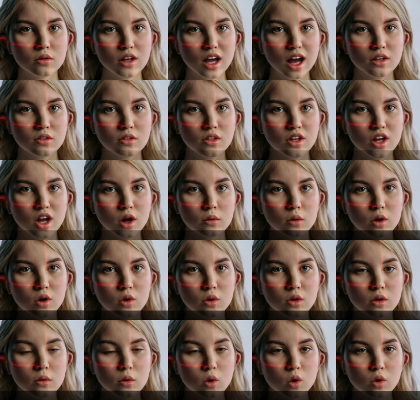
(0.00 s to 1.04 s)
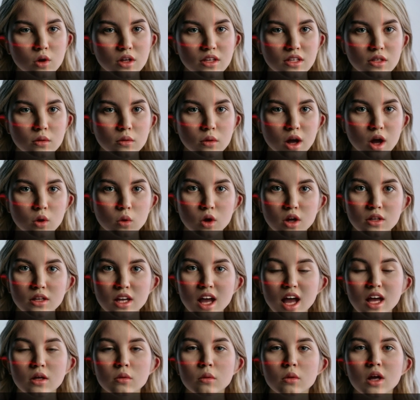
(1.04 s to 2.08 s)
If the computed points P1
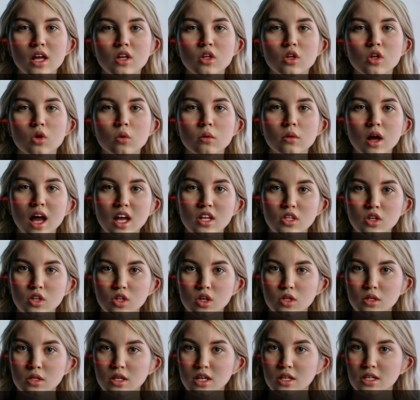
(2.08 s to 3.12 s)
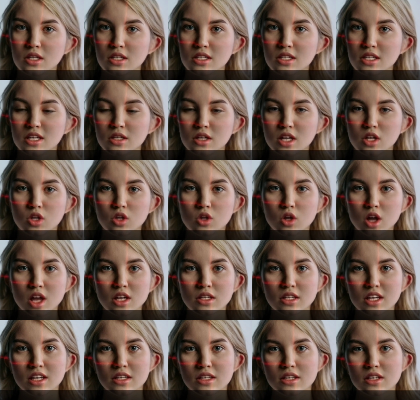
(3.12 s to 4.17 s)
and P2 match, then the signature
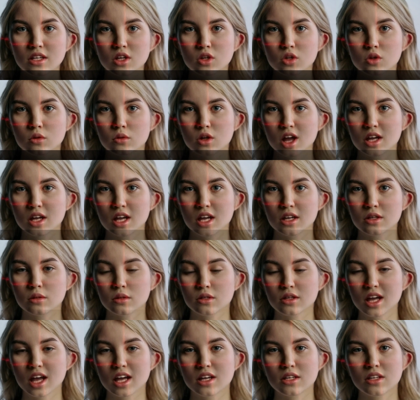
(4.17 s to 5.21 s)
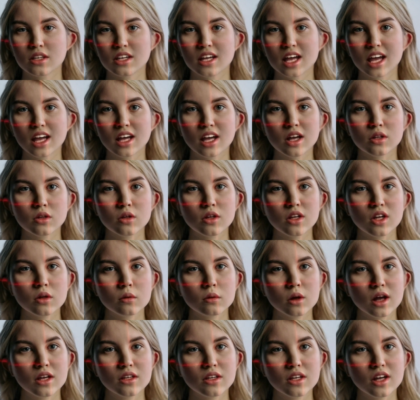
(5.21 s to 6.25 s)
is considered valid, indicating that the
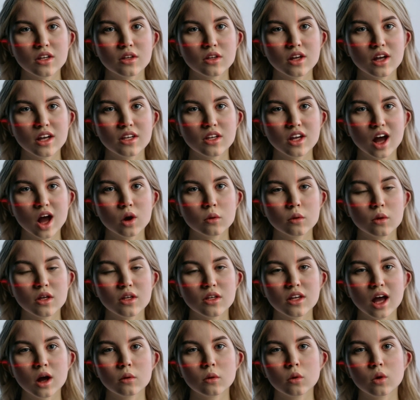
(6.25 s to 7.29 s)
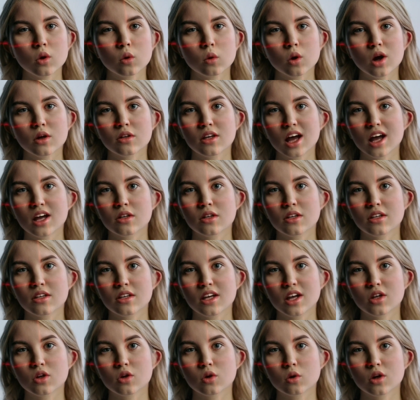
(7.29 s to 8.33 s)
message has not been tampered with and the
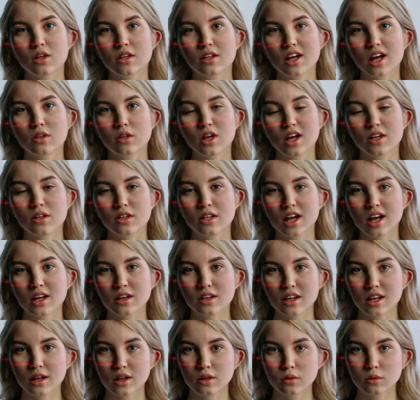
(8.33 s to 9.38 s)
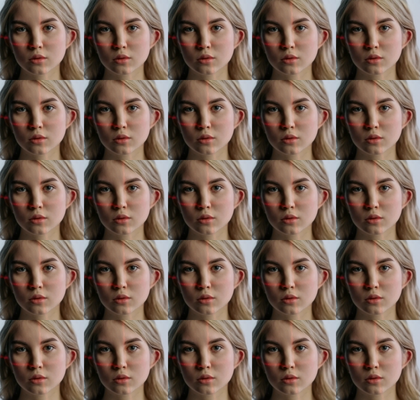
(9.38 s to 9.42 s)
sender is authentic.